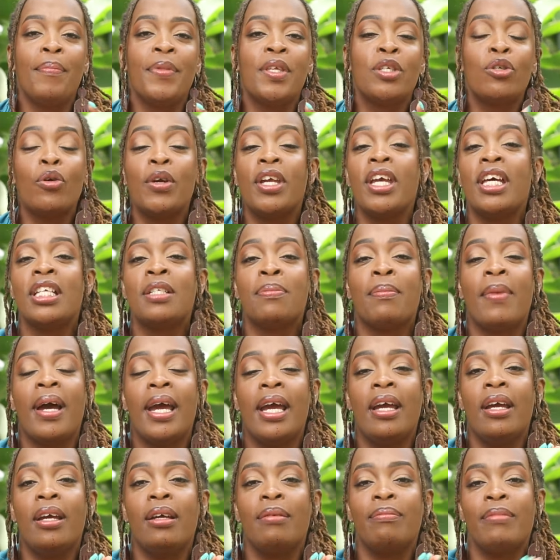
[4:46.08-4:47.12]
So here's
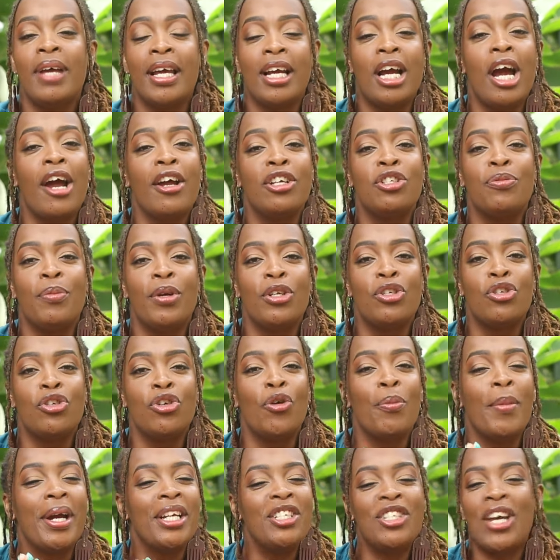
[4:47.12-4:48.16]
my encouragement to
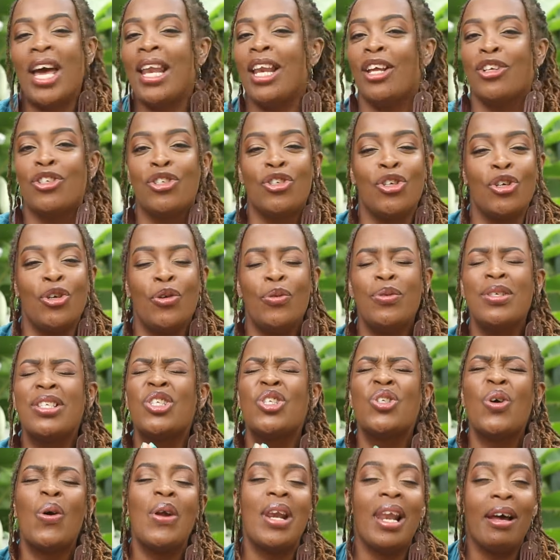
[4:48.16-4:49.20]
you, my challenge to you,
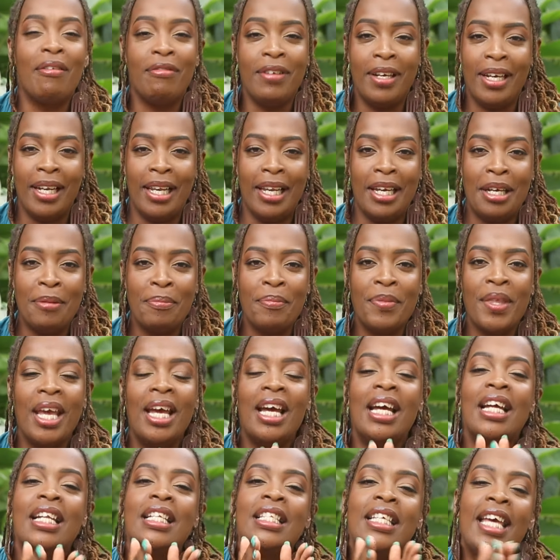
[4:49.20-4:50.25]
so lovingly.
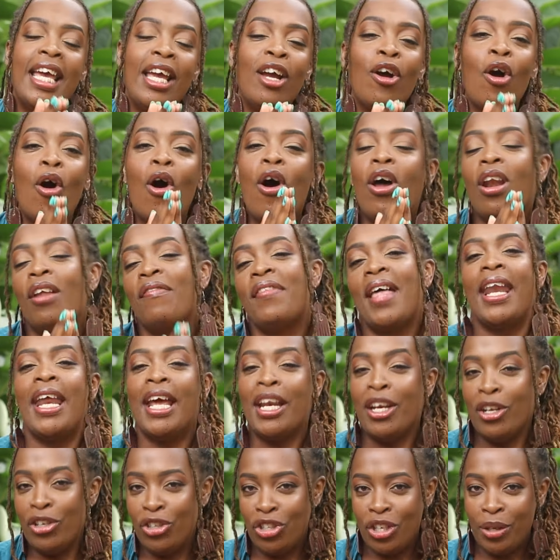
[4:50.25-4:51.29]
Take all of that
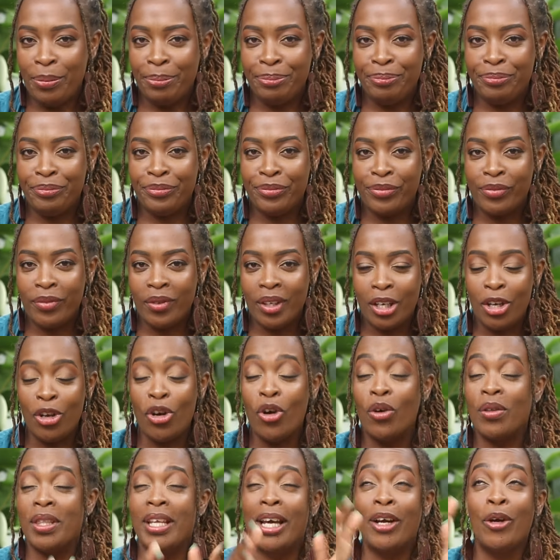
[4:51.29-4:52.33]
energy, you
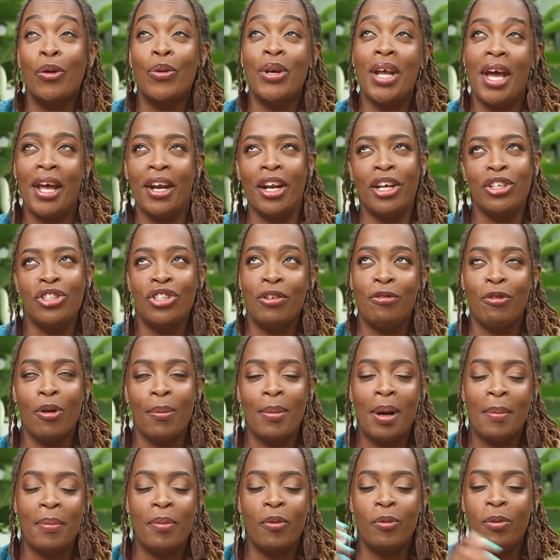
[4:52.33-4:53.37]
know, the good energy
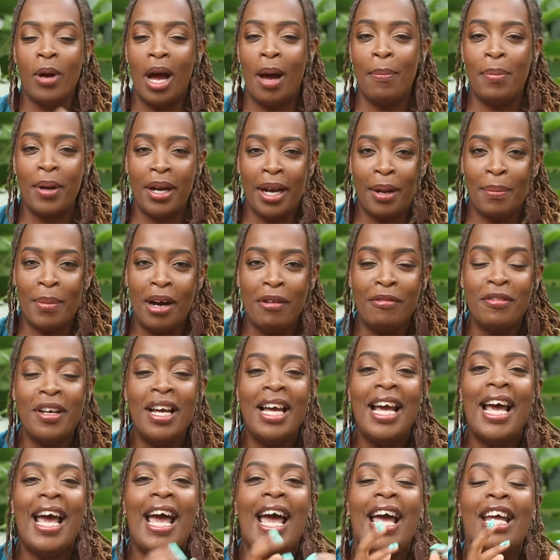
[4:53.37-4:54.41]
from up and
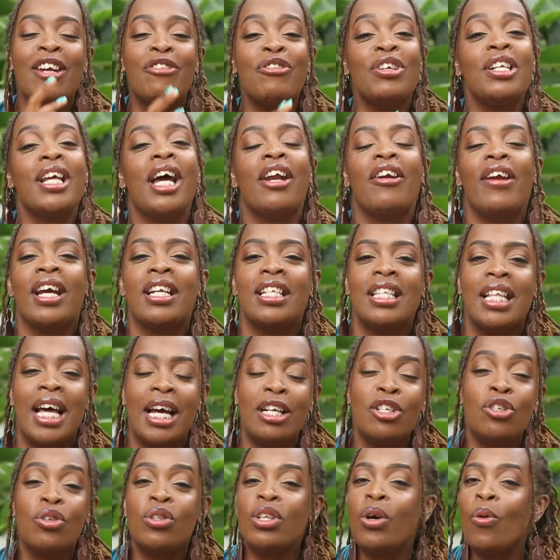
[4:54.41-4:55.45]
above, and redirect
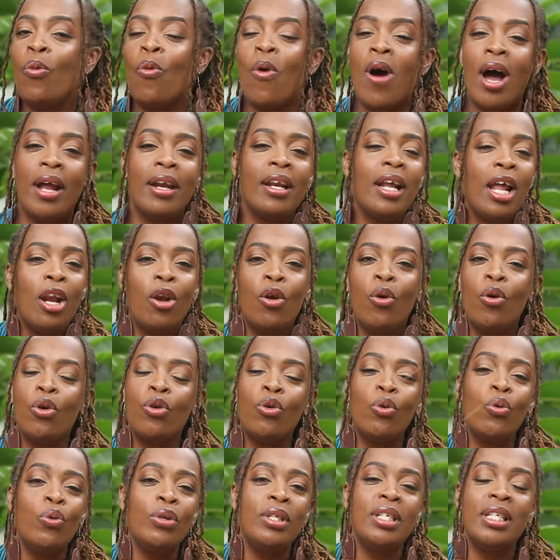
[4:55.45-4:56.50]
that to the one alone
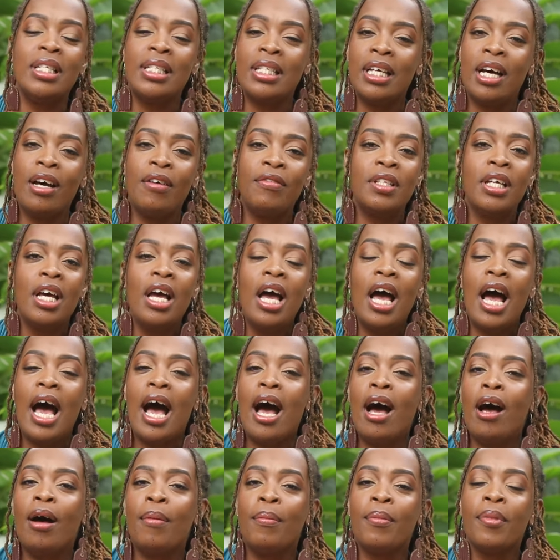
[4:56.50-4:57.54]
who deserves
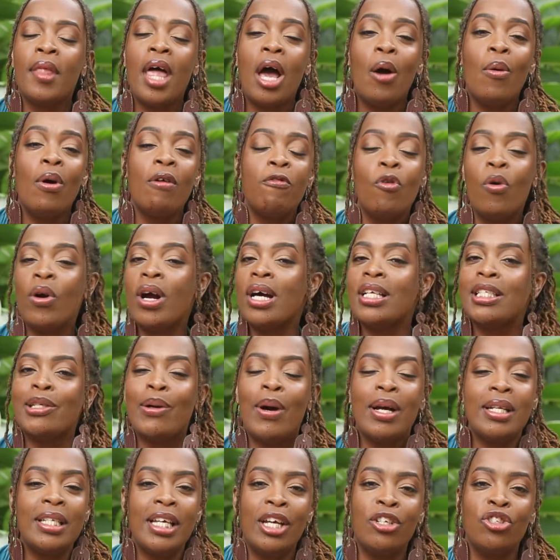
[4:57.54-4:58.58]
our focus,
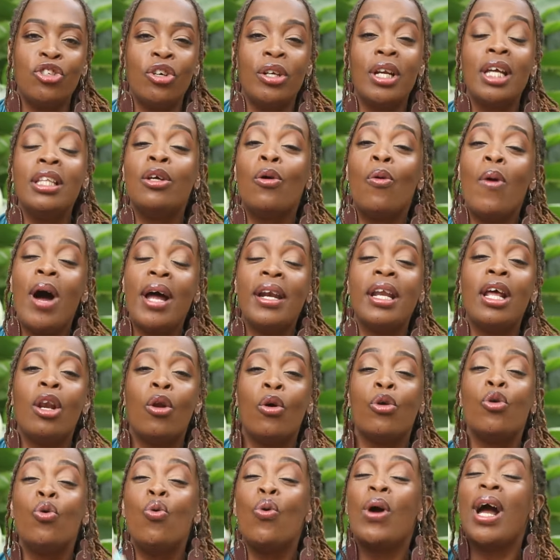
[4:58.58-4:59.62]
our attention, and the one
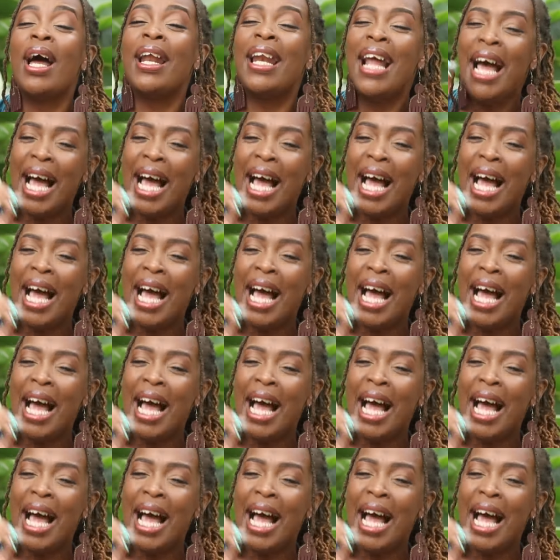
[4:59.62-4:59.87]
alone who can